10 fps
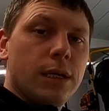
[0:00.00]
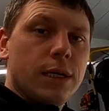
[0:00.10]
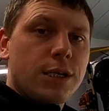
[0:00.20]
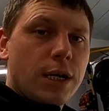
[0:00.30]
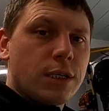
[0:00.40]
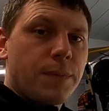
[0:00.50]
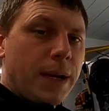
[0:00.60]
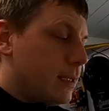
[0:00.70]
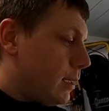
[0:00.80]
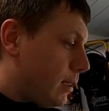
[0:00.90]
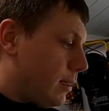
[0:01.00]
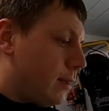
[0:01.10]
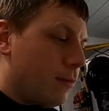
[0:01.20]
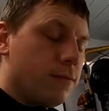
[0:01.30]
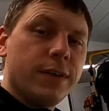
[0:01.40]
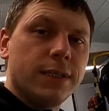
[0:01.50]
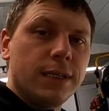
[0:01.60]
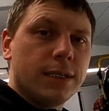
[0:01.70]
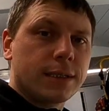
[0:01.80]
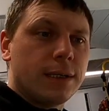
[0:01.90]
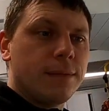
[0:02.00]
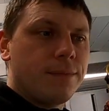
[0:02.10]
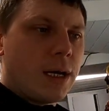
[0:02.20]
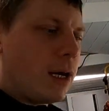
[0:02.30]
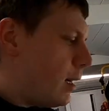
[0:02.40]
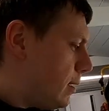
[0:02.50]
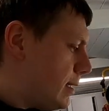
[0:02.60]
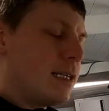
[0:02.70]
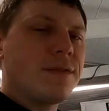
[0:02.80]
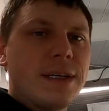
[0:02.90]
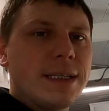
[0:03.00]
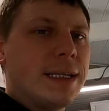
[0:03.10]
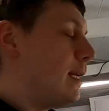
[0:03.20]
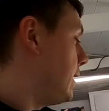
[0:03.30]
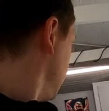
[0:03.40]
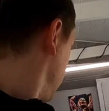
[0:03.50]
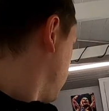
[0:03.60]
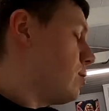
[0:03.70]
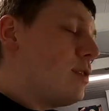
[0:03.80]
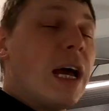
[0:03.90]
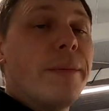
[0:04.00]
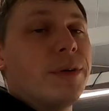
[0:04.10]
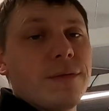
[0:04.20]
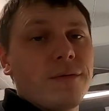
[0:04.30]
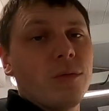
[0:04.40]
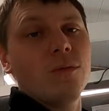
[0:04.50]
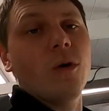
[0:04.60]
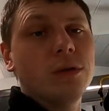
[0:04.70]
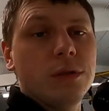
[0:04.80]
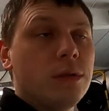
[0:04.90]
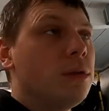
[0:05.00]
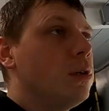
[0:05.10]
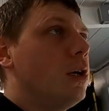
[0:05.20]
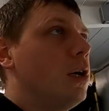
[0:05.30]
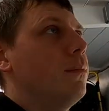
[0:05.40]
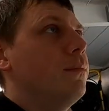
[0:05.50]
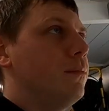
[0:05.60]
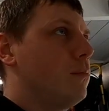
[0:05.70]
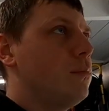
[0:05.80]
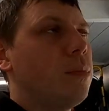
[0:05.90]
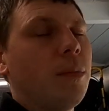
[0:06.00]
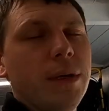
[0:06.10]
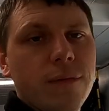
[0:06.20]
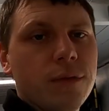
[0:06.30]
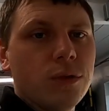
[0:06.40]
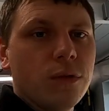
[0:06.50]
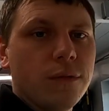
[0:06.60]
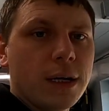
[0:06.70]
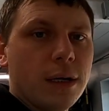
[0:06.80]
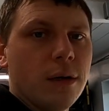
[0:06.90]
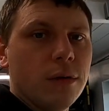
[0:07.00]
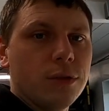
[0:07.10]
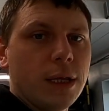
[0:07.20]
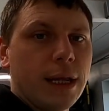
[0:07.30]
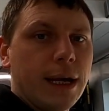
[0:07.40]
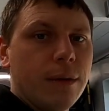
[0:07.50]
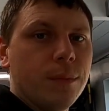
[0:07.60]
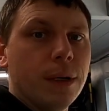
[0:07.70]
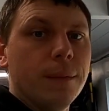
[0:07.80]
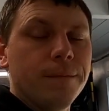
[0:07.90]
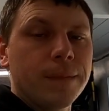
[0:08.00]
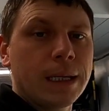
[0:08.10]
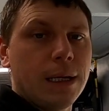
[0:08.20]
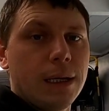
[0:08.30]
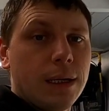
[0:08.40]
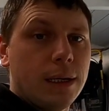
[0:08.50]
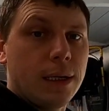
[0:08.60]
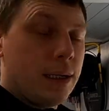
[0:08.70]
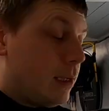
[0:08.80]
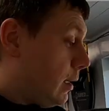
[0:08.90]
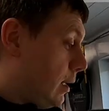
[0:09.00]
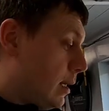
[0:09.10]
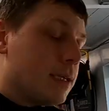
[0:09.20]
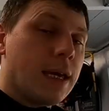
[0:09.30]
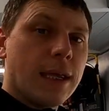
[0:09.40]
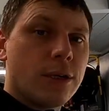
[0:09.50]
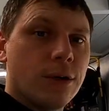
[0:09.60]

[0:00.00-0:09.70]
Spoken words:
let's change the spacer and fit a disc. The disc fitting is just the same as the front ones. Probably a different torque figure. I'll check that out. But let's get that